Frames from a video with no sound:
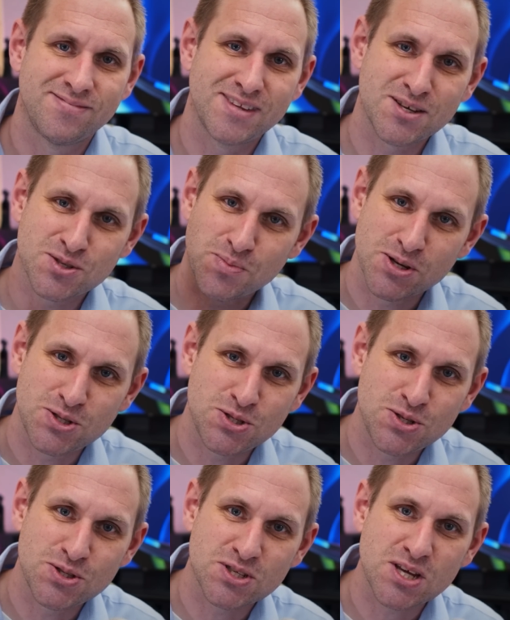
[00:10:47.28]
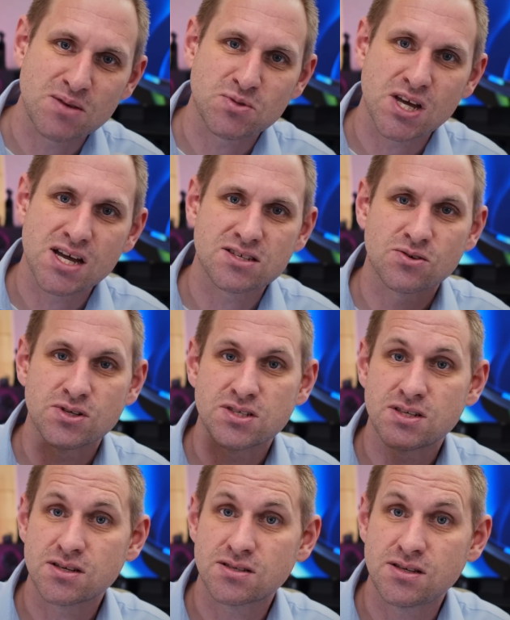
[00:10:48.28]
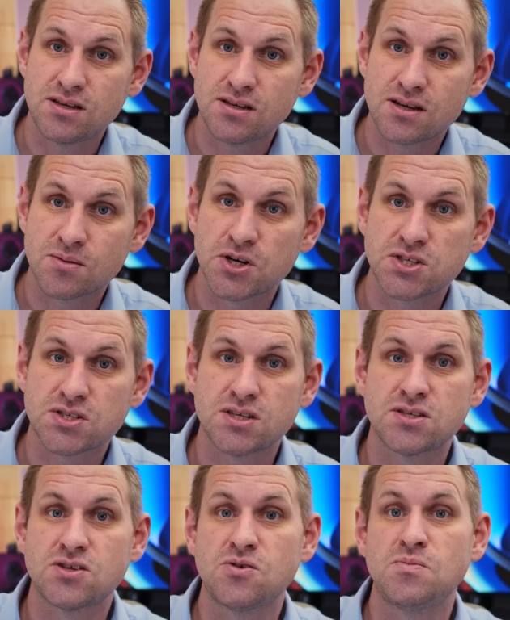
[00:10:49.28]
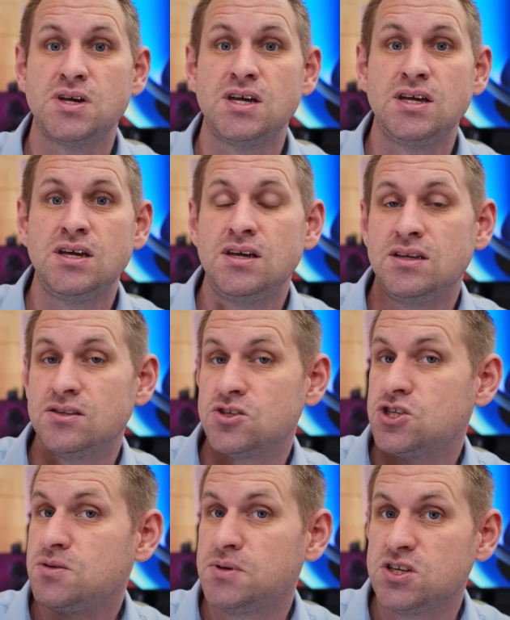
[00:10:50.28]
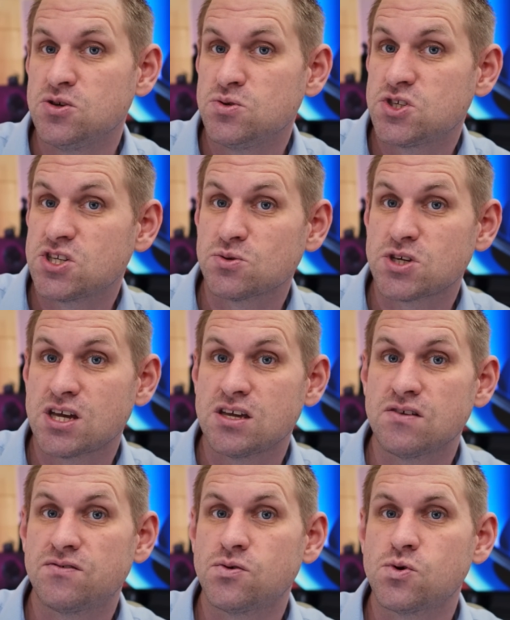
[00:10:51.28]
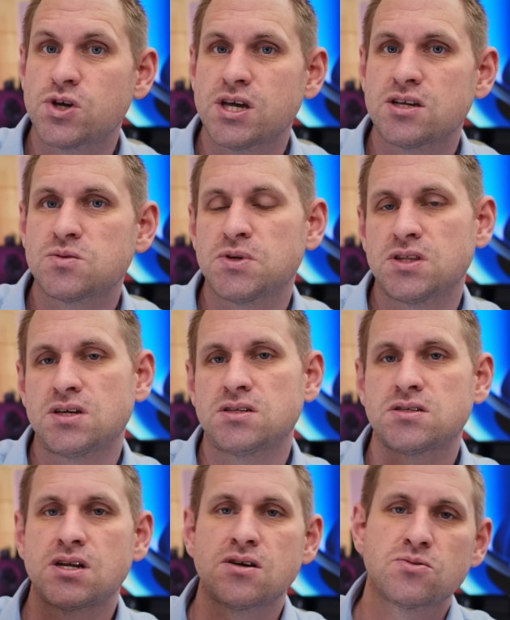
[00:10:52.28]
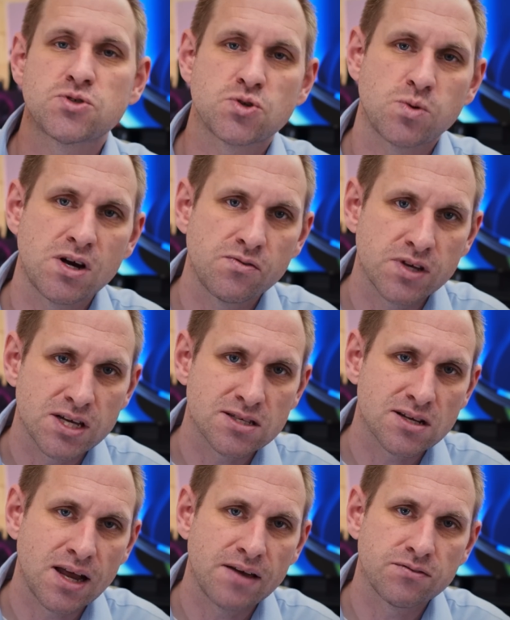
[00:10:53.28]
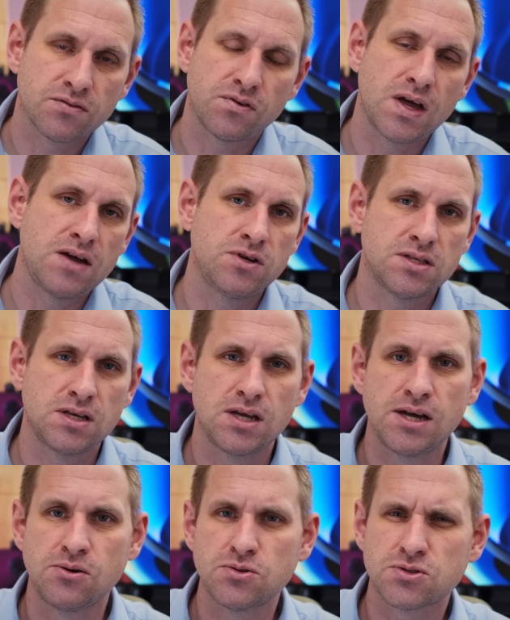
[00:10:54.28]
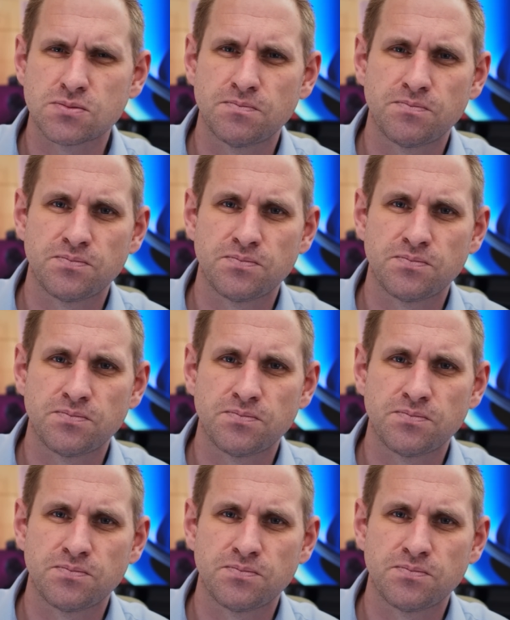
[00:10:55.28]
Now suppose you do the same task on a 16GB system, the GPU's still taking 4 gigs, but there's now 12 gigs left for everything else.